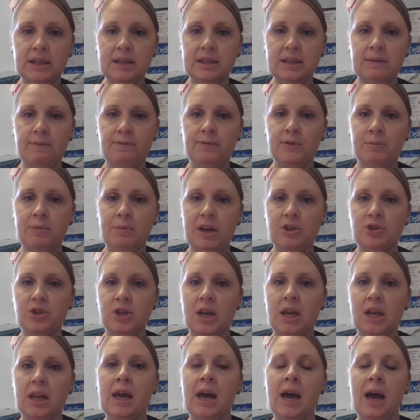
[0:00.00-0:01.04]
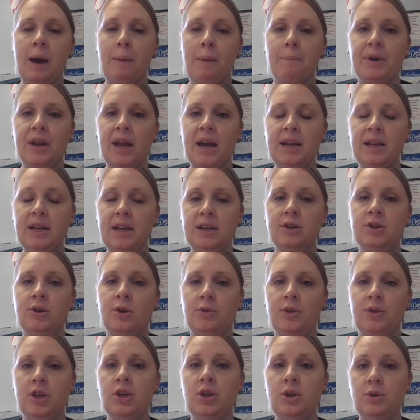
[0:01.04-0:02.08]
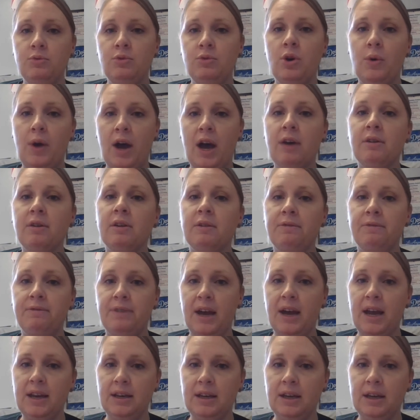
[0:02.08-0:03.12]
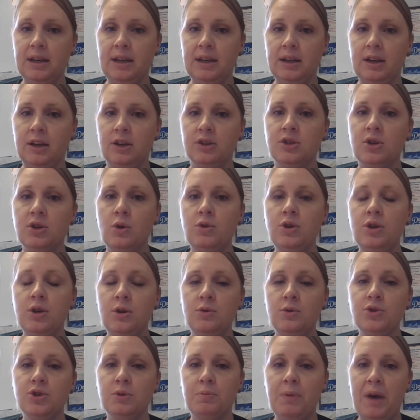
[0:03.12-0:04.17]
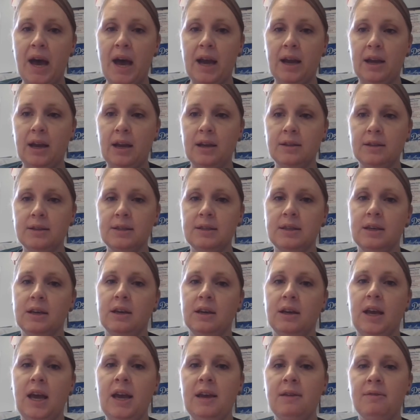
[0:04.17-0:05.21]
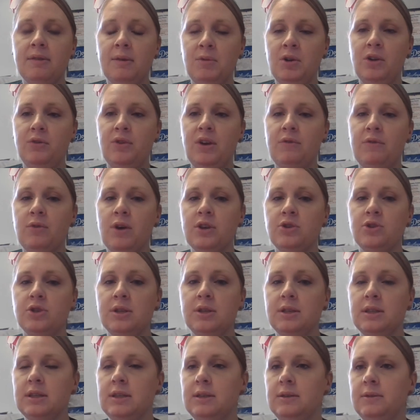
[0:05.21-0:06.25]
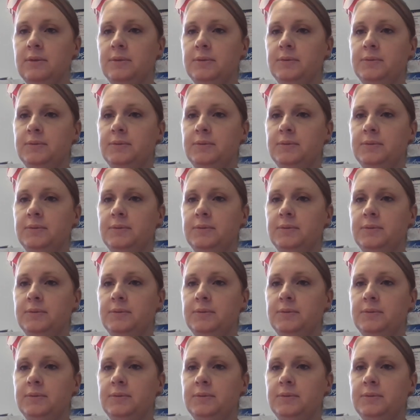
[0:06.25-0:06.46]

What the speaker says: this information, but I need to know that you know how to find it. So use your packets. Okay, let me know if you have questions.